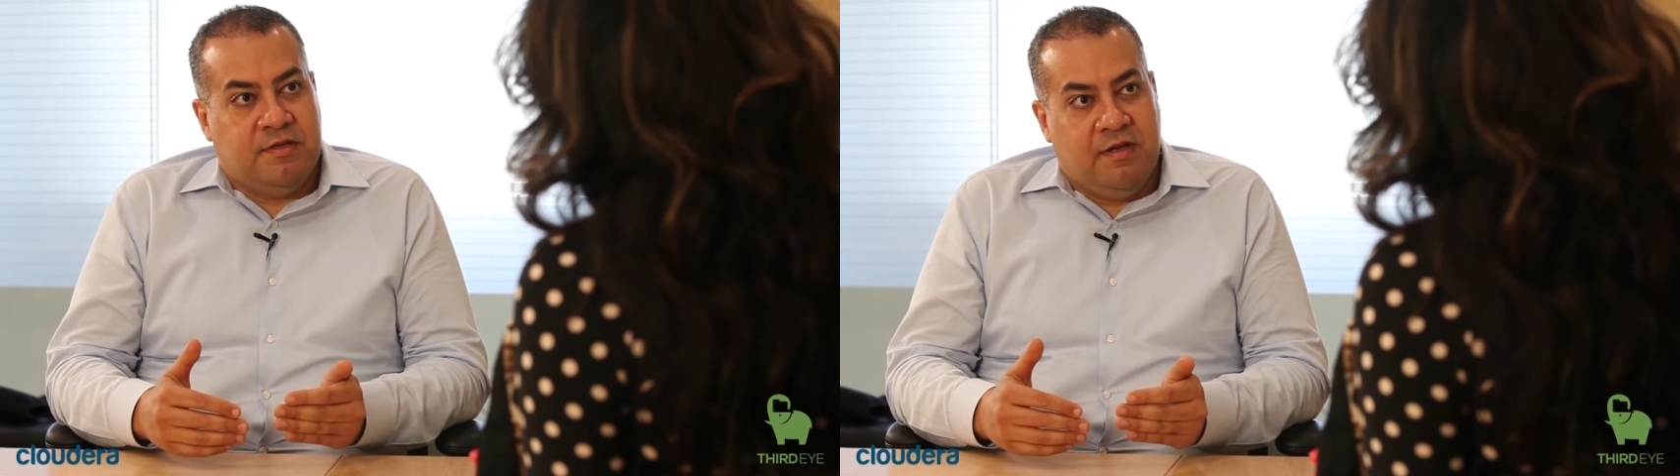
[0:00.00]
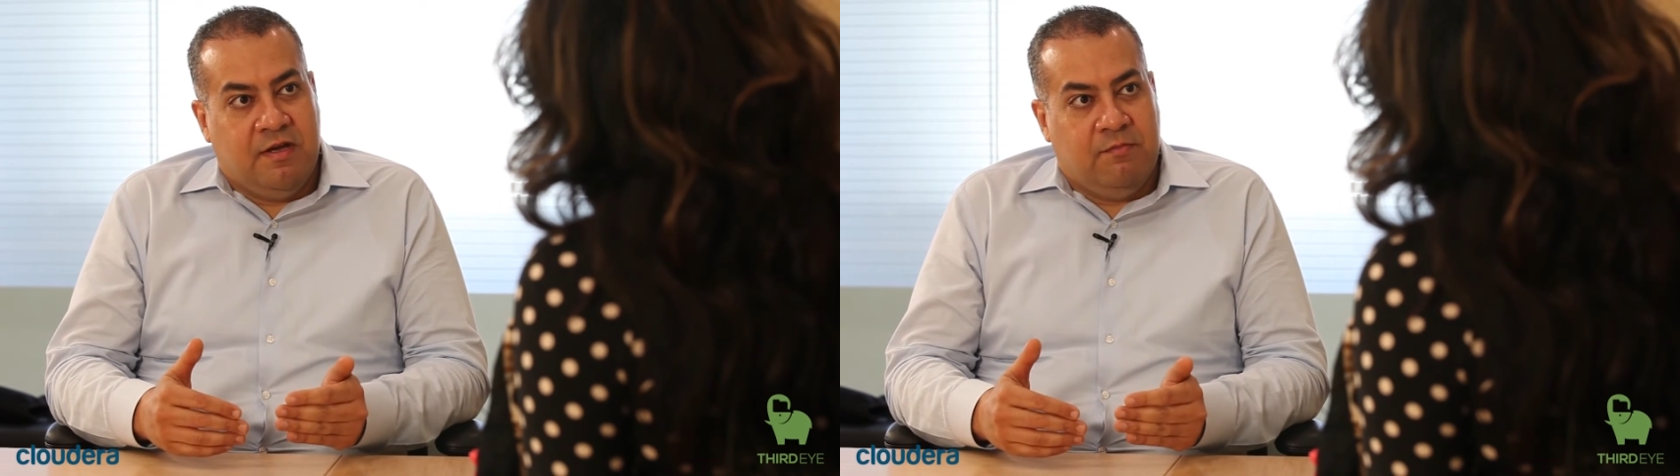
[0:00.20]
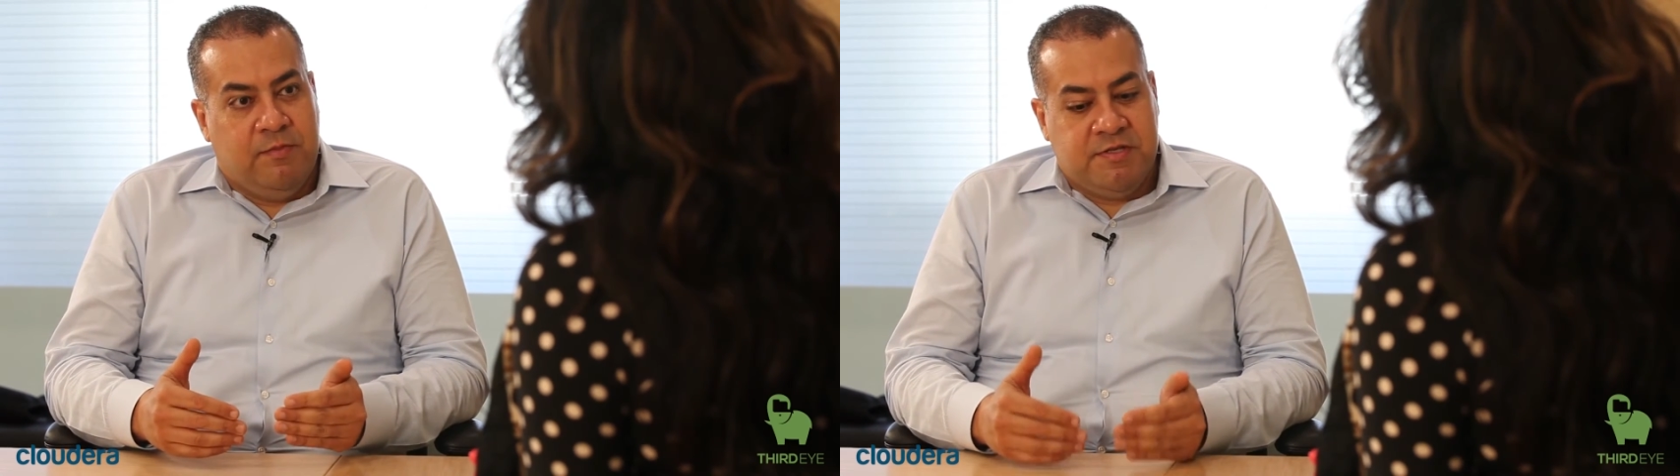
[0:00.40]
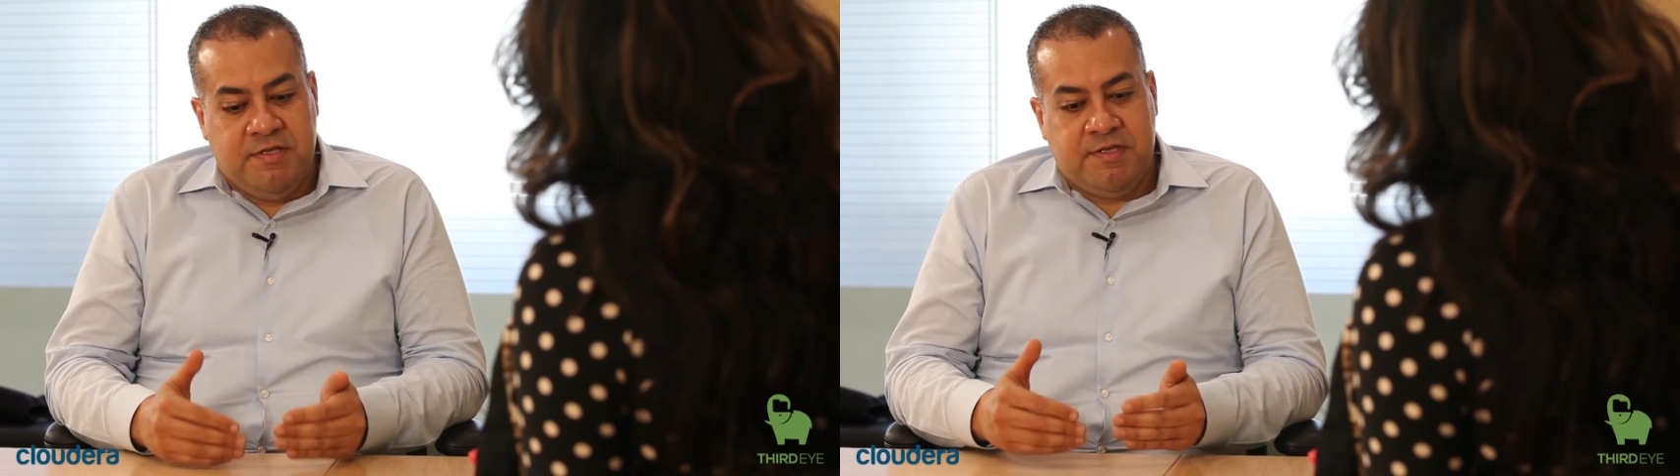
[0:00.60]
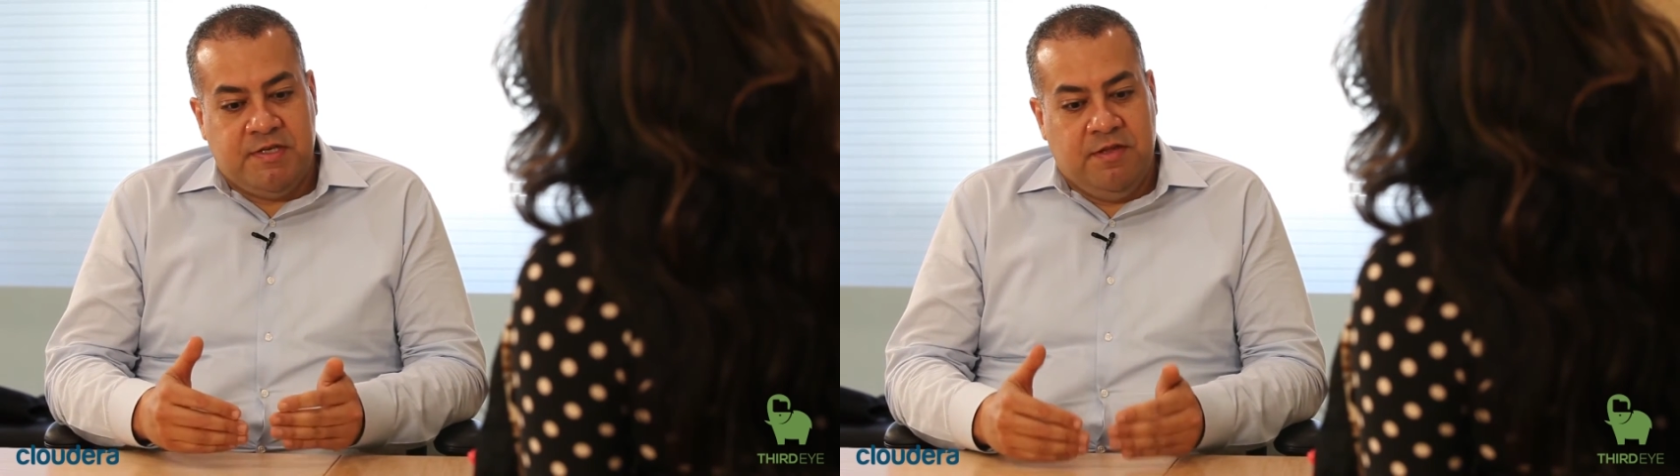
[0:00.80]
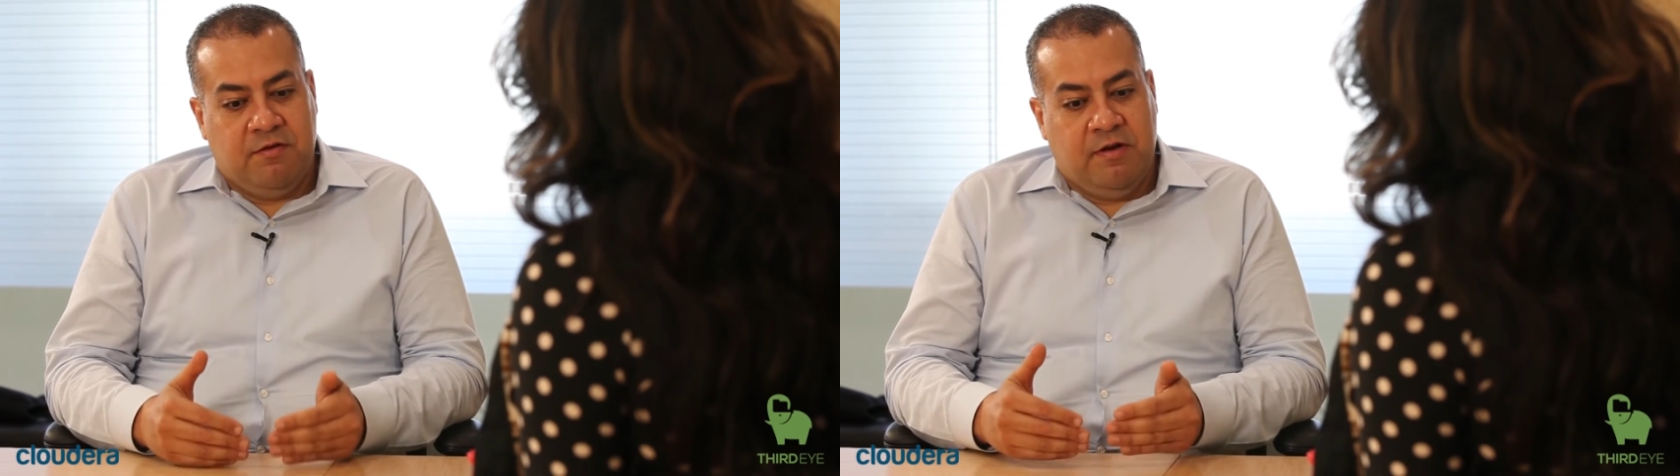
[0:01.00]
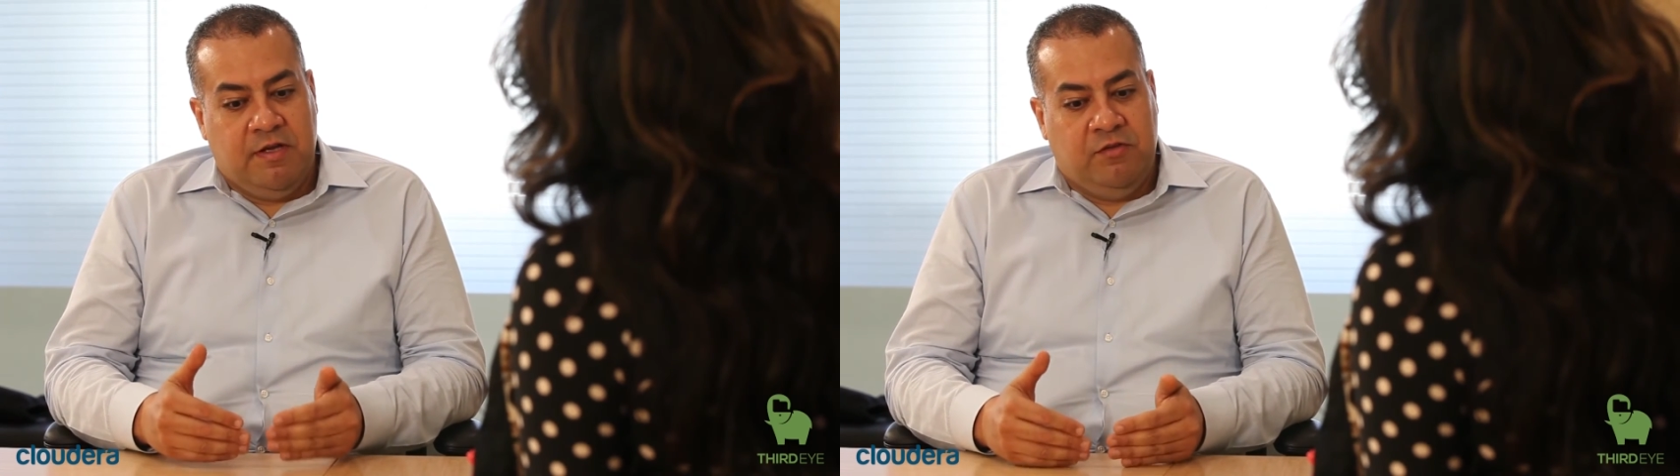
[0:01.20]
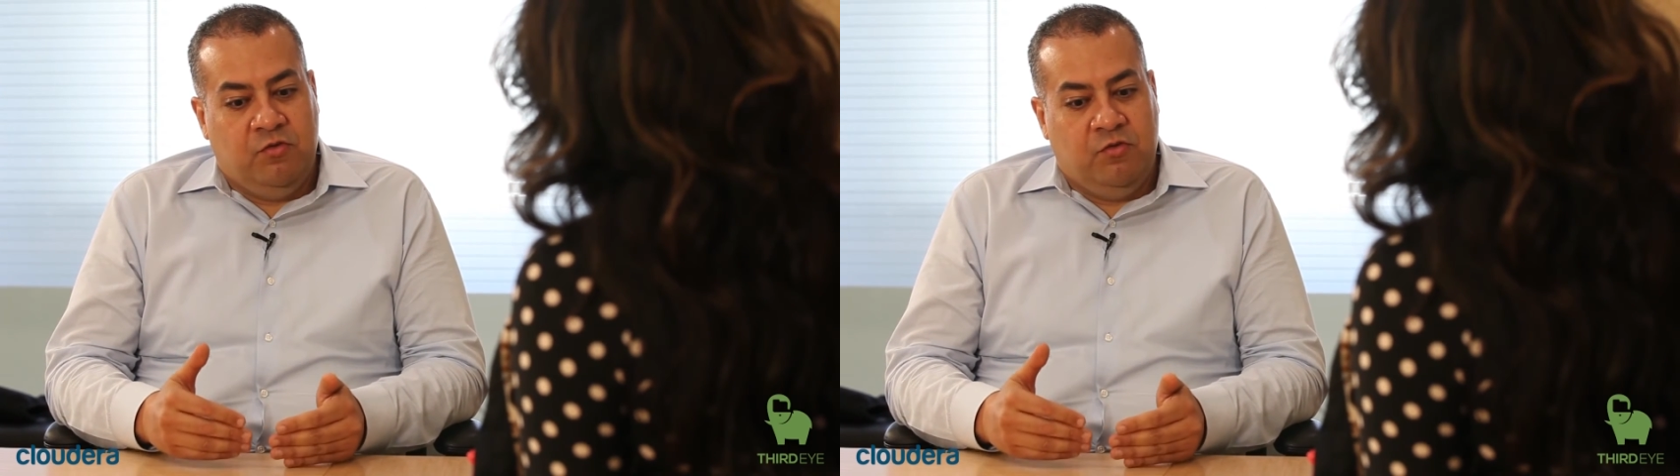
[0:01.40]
the business either need